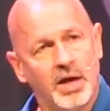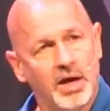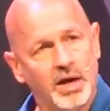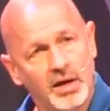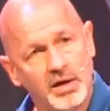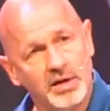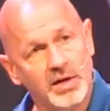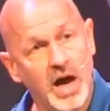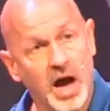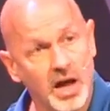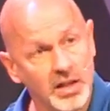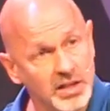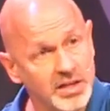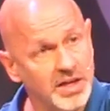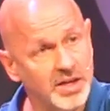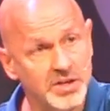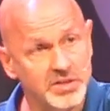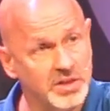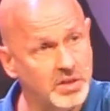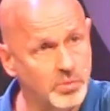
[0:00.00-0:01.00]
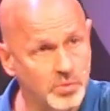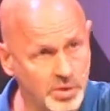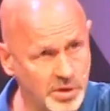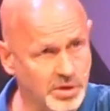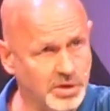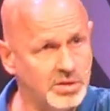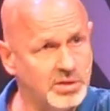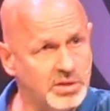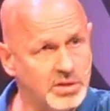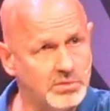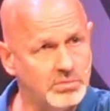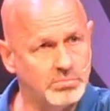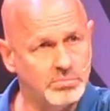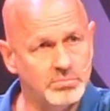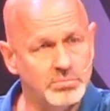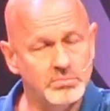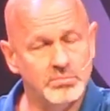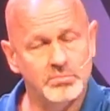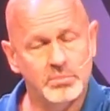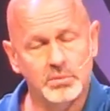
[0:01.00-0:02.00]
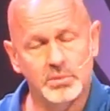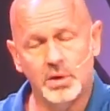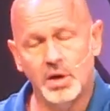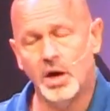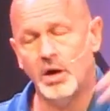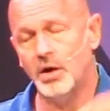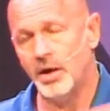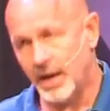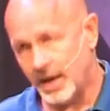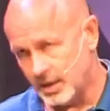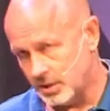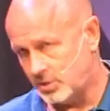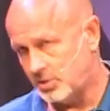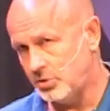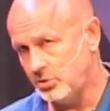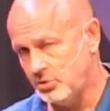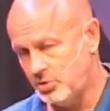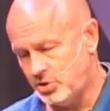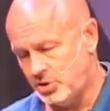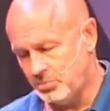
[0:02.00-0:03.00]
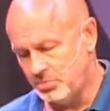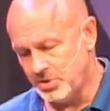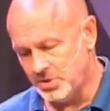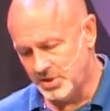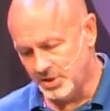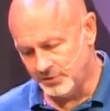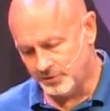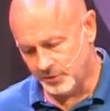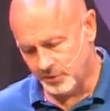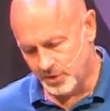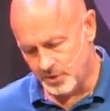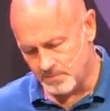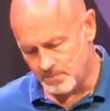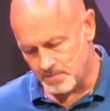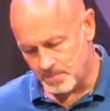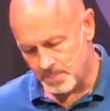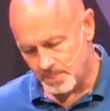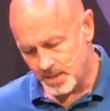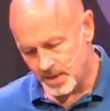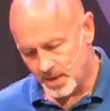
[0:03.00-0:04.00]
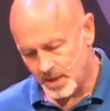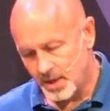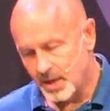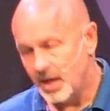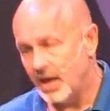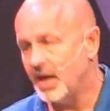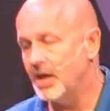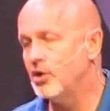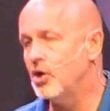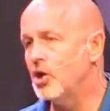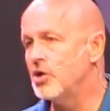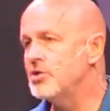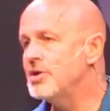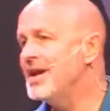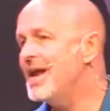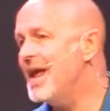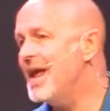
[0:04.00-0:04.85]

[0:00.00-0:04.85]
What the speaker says: colleagues at work. Our attitudes should be different. And our